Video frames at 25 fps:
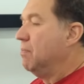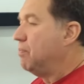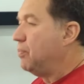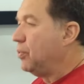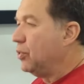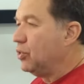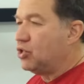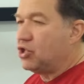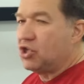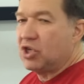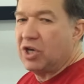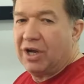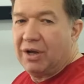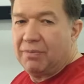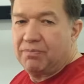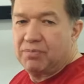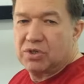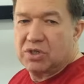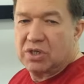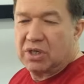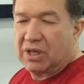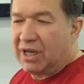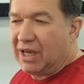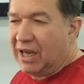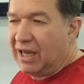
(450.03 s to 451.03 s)

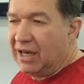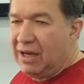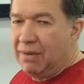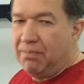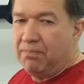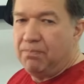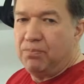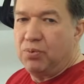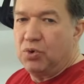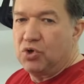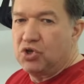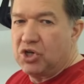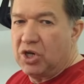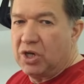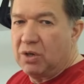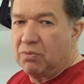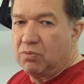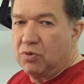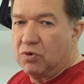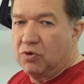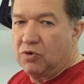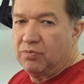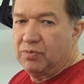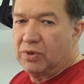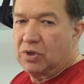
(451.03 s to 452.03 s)
push-ups, any
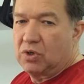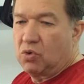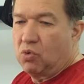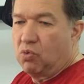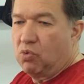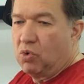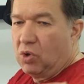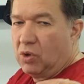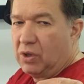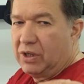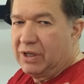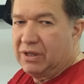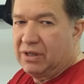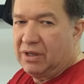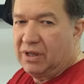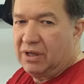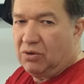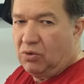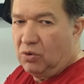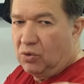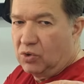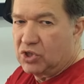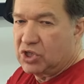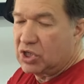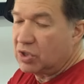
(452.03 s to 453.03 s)
pushing movement will
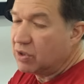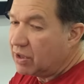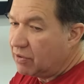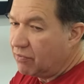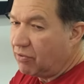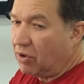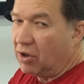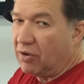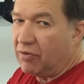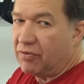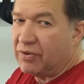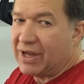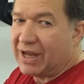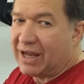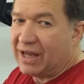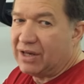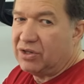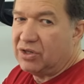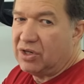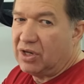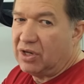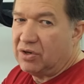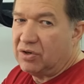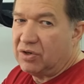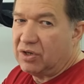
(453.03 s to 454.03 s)
also involve the
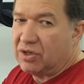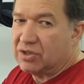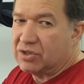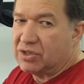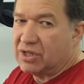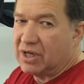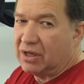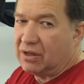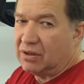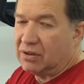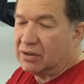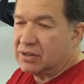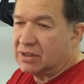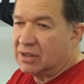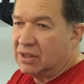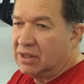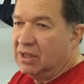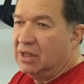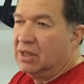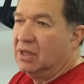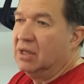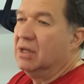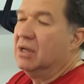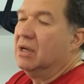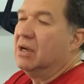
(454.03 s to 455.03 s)
anterior delt.
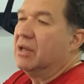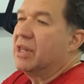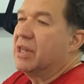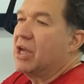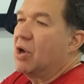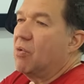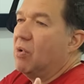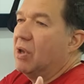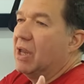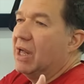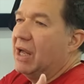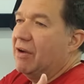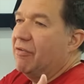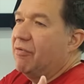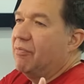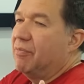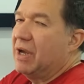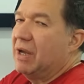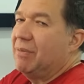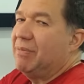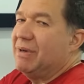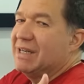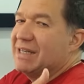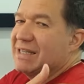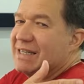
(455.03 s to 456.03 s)
They will have
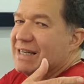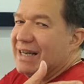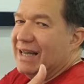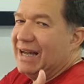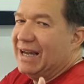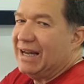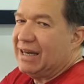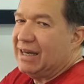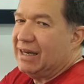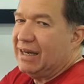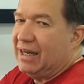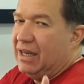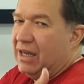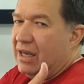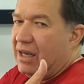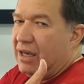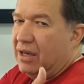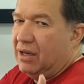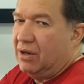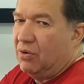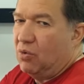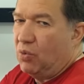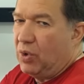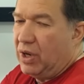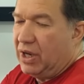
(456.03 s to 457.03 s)
maybe slightly
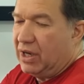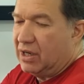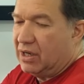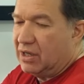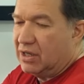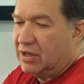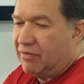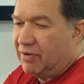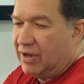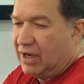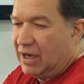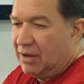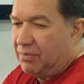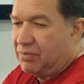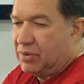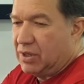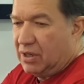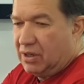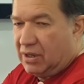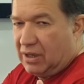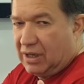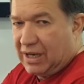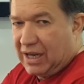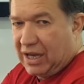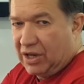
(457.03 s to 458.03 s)
weaker
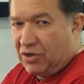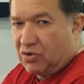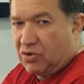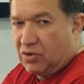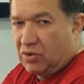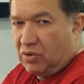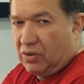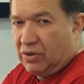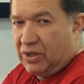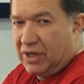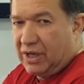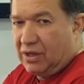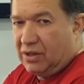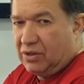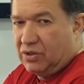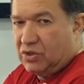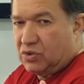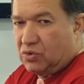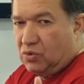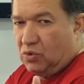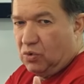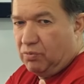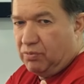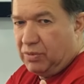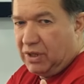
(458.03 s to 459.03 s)
developed lateral
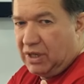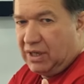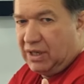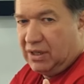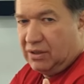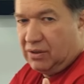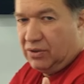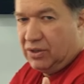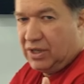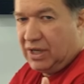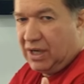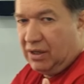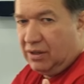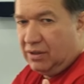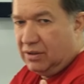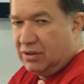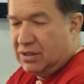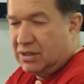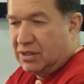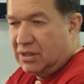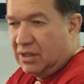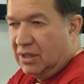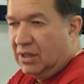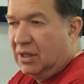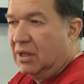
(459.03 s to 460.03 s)
delts or medial
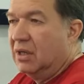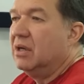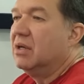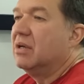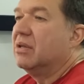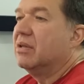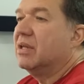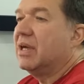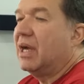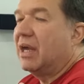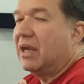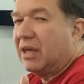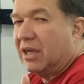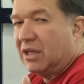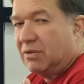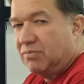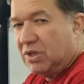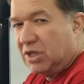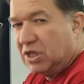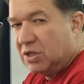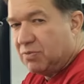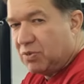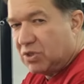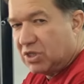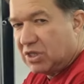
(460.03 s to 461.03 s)
delts. They can
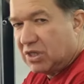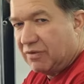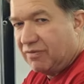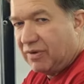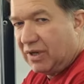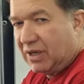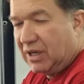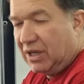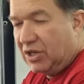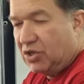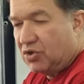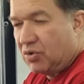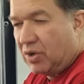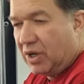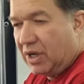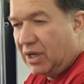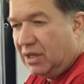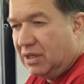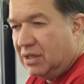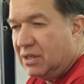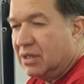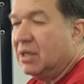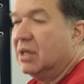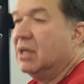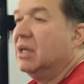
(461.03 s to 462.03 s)
be specifically
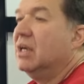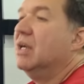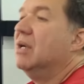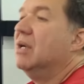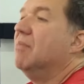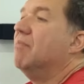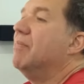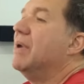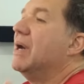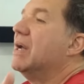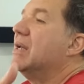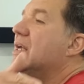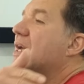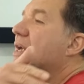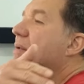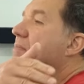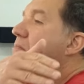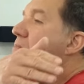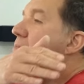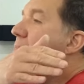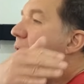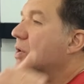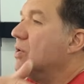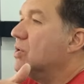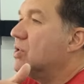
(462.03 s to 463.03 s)
trained, but
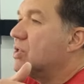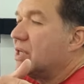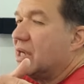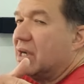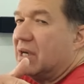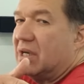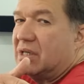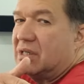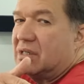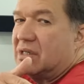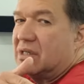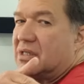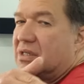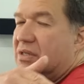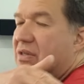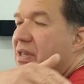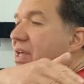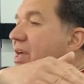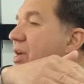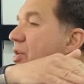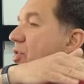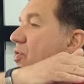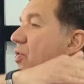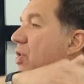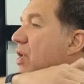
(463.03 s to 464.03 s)
in most cases,
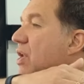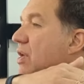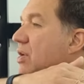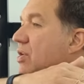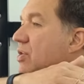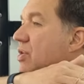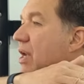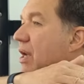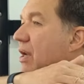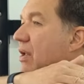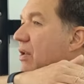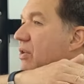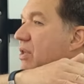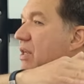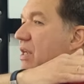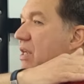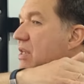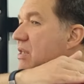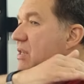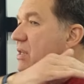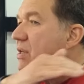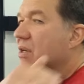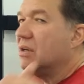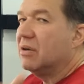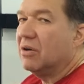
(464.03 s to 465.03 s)
the rear delt
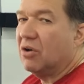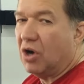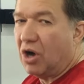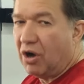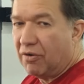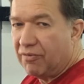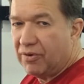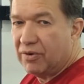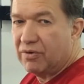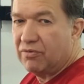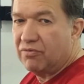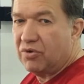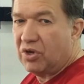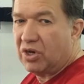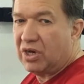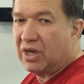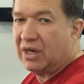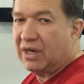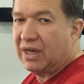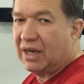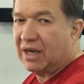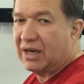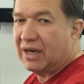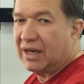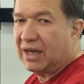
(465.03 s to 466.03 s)
is often
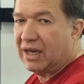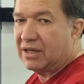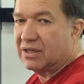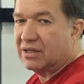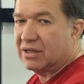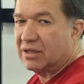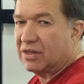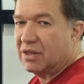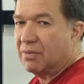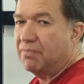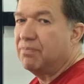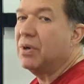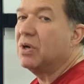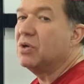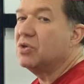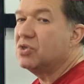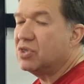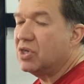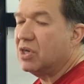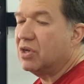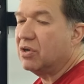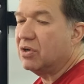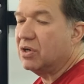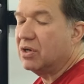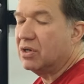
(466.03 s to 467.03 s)
very neglected, the
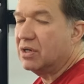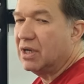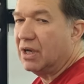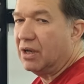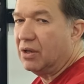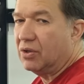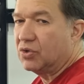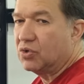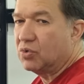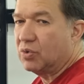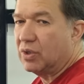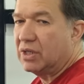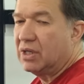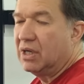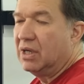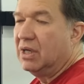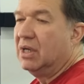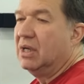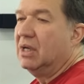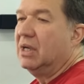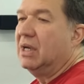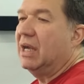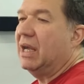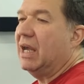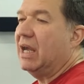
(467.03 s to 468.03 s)
posterior deltoid.
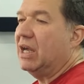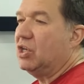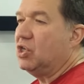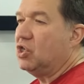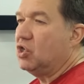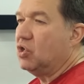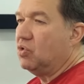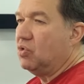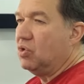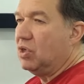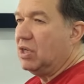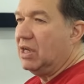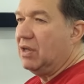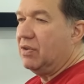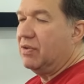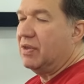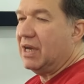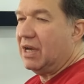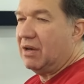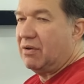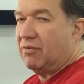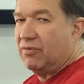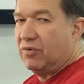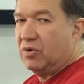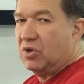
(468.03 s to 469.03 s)
And you need
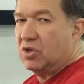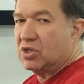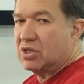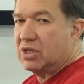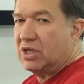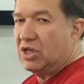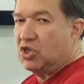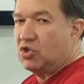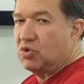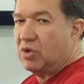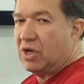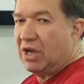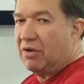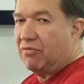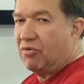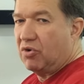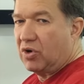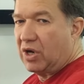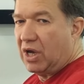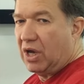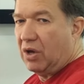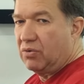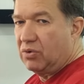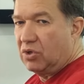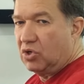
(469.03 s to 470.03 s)
that firstly to have a
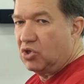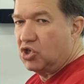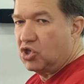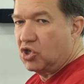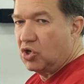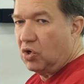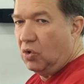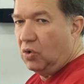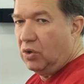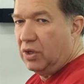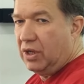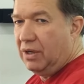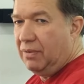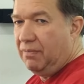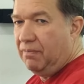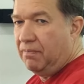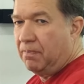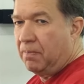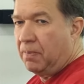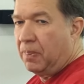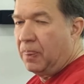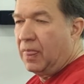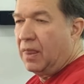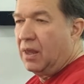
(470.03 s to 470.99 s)
rounded shoulder,